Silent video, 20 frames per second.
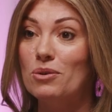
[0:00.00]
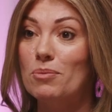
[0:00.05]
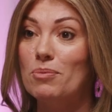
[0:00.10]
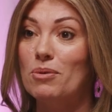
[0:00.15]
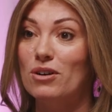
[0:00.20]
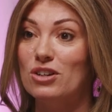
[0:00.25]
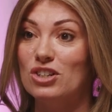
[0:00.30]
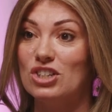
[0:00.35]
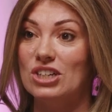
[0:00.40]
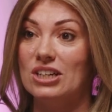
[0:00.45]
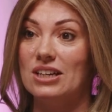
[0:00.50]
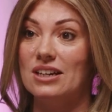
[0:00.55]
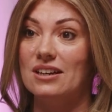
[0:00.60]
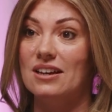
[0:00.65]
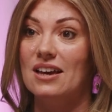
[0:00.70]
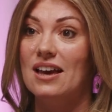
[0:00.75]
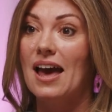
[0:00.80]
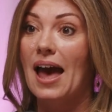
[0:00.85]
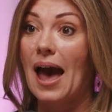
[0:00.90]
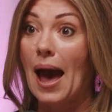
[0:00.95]
approaching
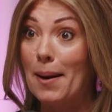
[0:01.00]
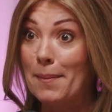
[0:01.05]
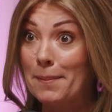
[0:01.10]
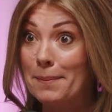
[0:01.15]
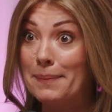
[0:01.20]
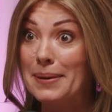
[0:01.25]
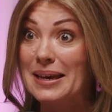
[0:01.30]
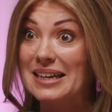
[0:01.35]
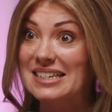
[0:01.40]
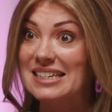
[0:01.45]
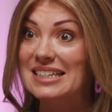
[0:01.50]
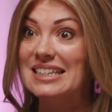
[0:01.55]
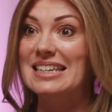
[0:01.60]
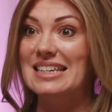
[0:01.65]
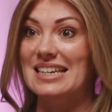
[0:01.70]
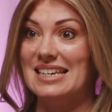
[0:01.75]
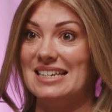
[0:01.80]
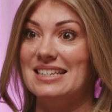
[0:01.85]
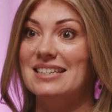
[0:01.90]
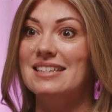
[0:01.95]
our
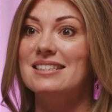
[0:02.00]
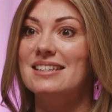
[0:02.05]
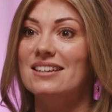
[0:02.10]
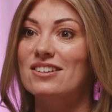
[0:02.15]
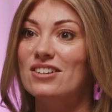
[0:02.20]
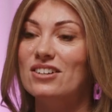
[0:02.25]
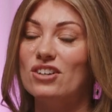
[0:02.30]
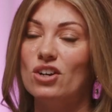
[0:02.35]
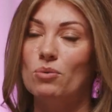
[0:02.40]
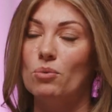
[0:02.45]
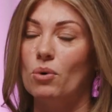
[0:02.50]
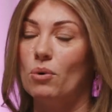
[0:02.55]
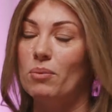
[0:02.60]
mid-years. I don't know what